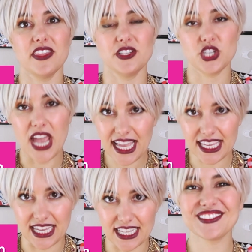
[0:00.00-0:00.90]
the
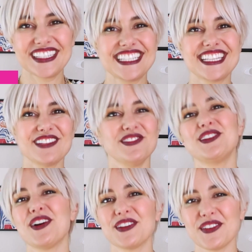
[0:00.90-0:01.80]
jacket, which if you
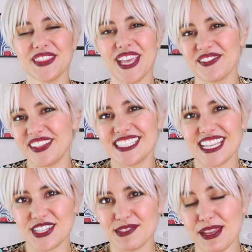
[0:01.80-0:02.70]
don't know what that means,
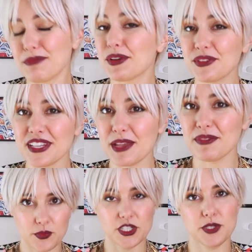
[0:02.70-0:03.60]
I just made a
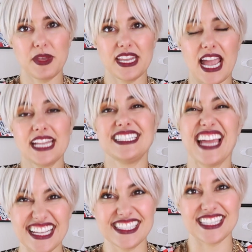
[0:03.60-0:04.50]
prototype, which meant I
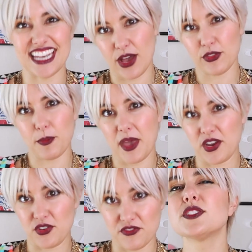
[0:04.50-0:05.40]
tested out the
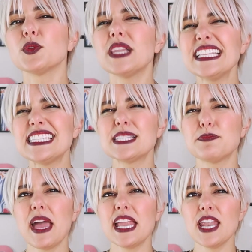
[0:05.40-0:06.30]
pattern. So let's
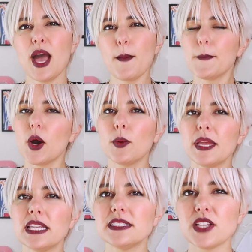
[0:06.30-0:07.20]
spend a
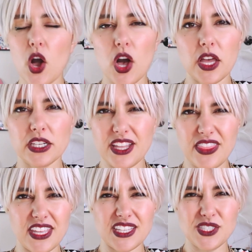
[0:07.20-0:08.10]
moment
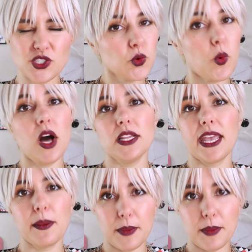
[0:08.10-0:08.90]
on this toiling